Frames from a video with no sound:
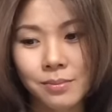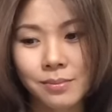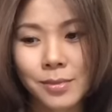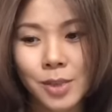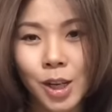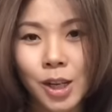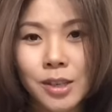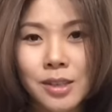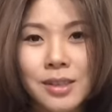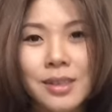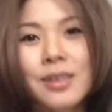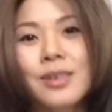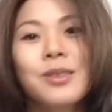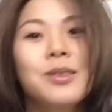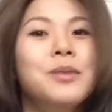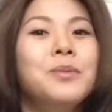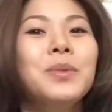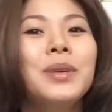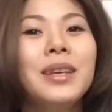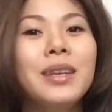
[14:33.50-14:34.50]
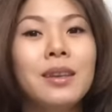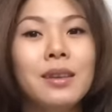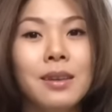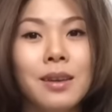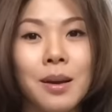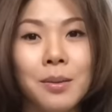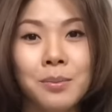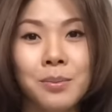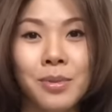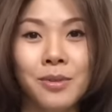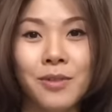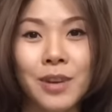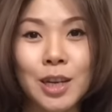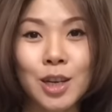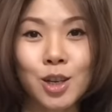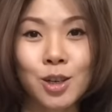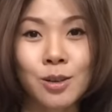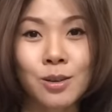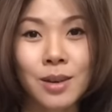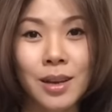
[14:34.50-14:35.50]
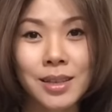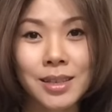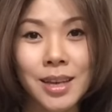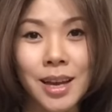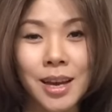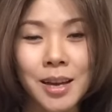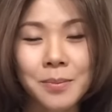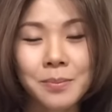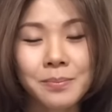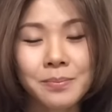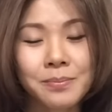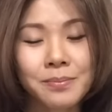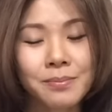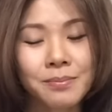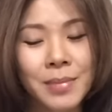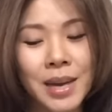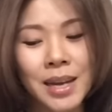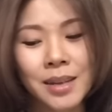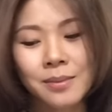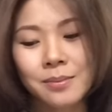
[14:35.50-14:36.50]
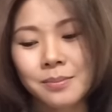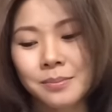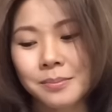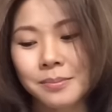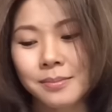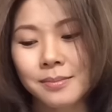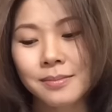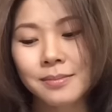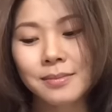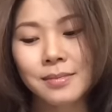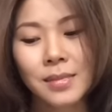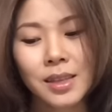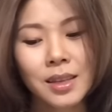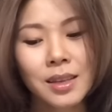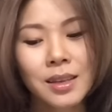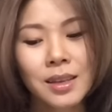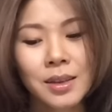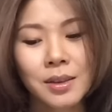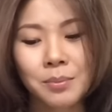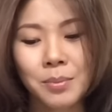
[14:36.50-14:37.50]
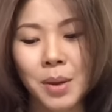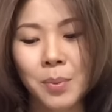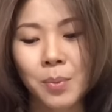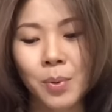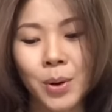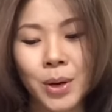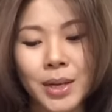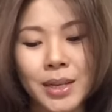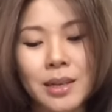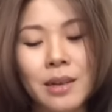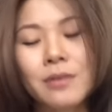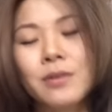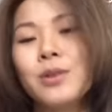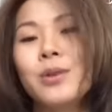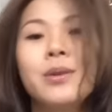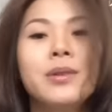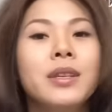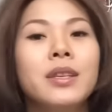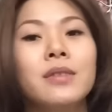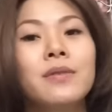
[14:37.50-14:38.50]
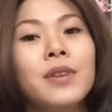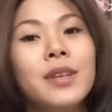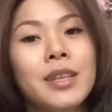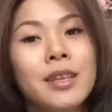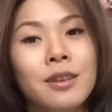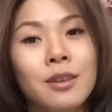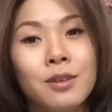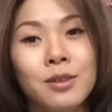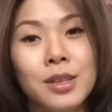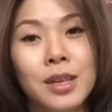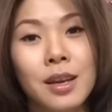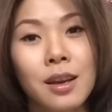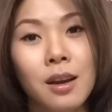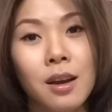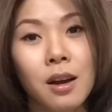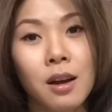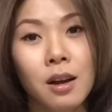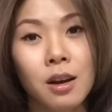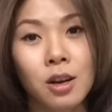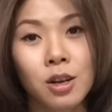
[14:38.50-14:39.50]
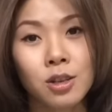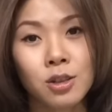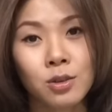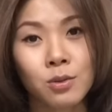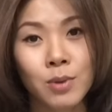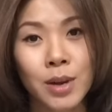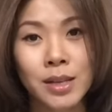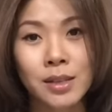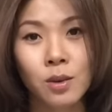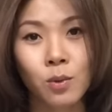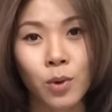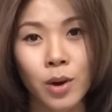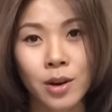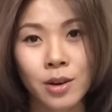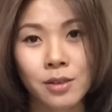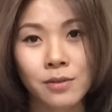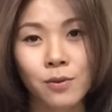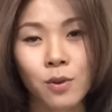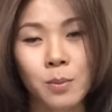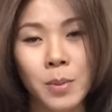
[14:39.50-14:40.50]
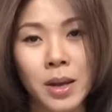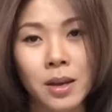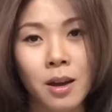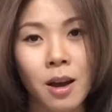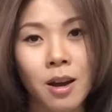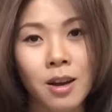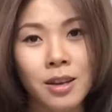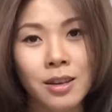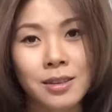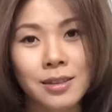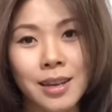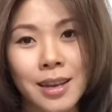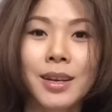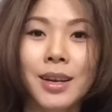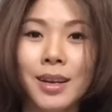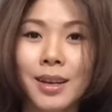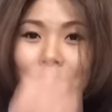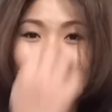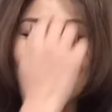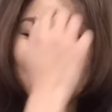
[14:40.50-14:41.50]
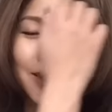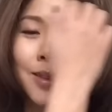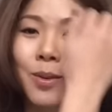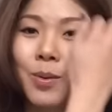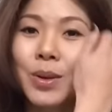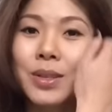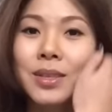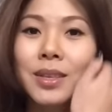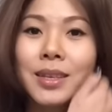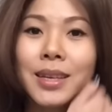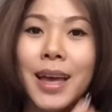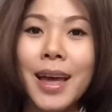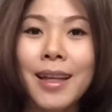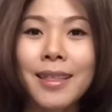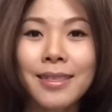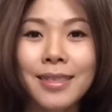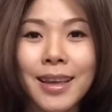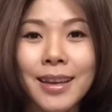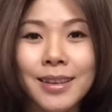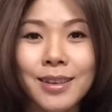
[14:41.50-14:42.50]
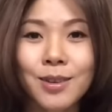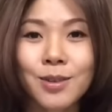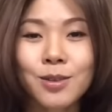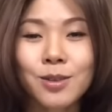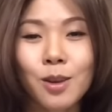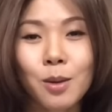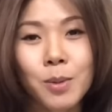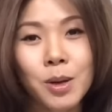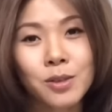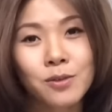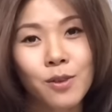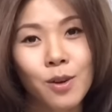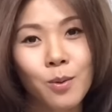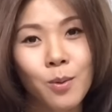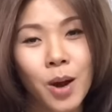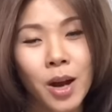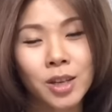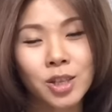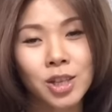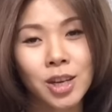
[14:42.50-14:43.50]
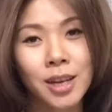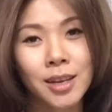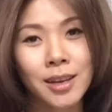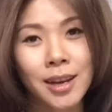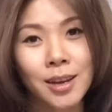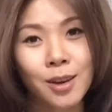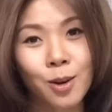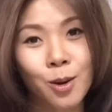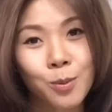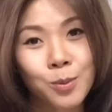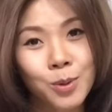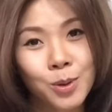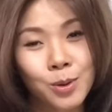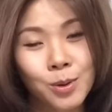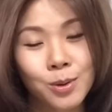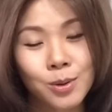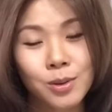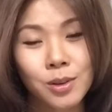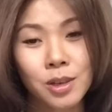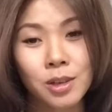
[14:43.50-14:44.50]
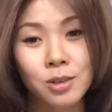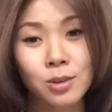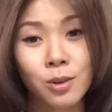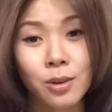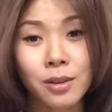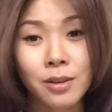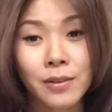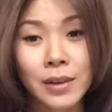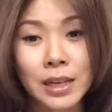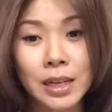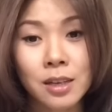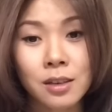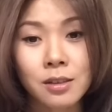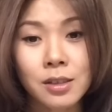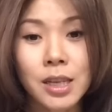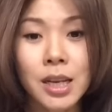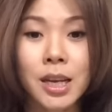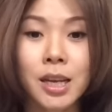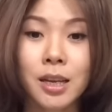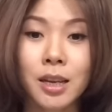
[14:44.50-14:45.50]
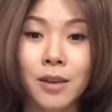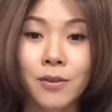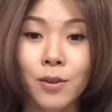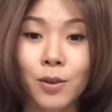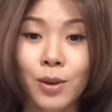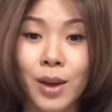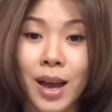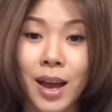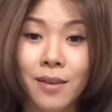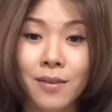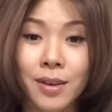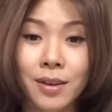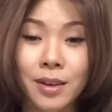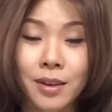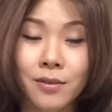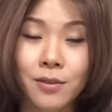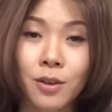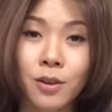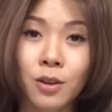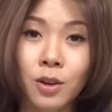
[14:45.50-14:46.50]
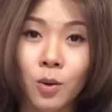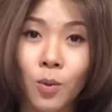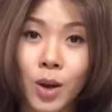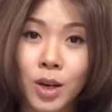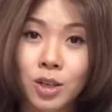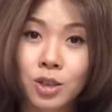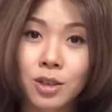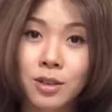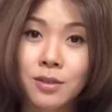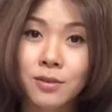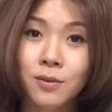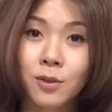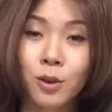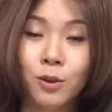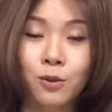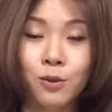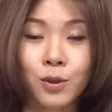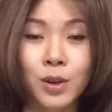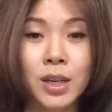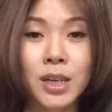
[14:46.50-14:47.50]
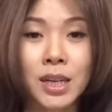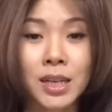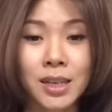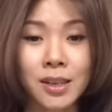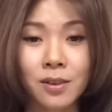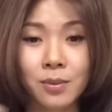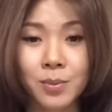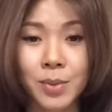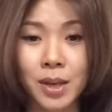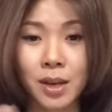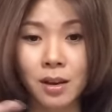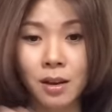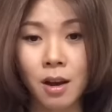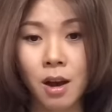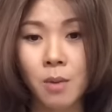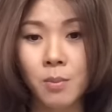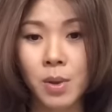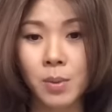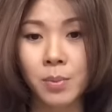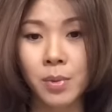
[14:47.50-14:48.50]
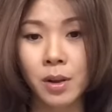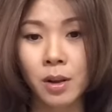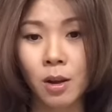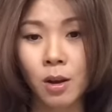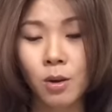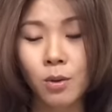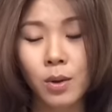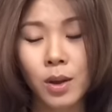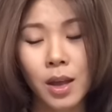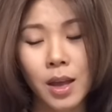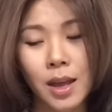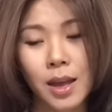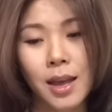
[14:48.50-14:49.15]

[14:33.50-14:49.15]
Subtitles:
look or be unprofessional at times. But my point of doing these videos are to raise awareness for my cause. So once again, thank you so much for watching. I hope you enjoy the video. If you have any further questions, feel free to leave me a comment below,